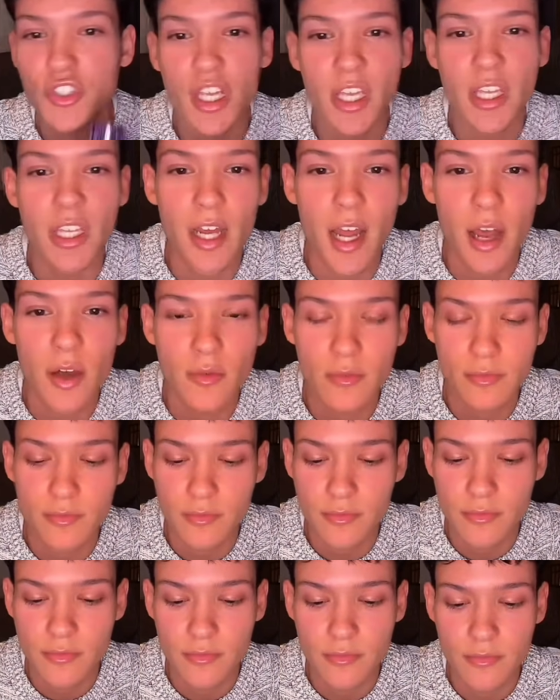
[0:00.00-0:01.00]
check it
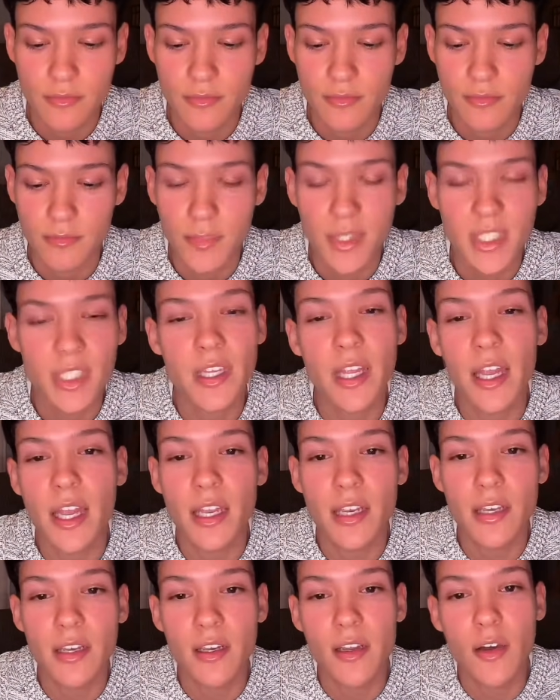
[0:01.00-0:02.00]
out.
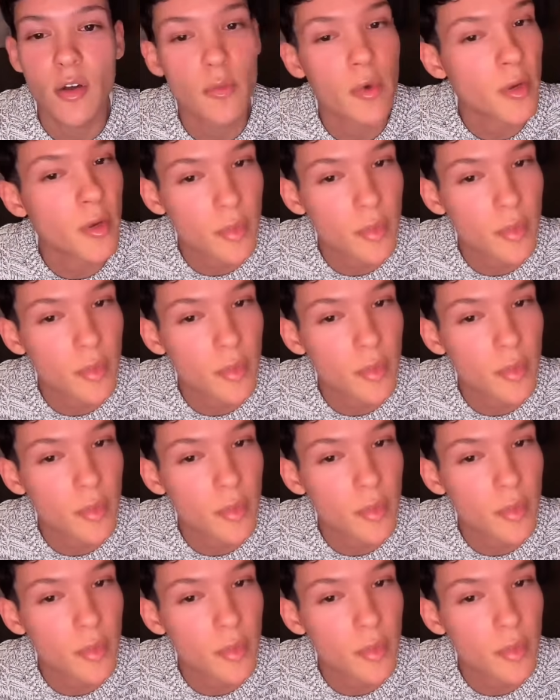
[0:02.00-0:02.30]
Métete en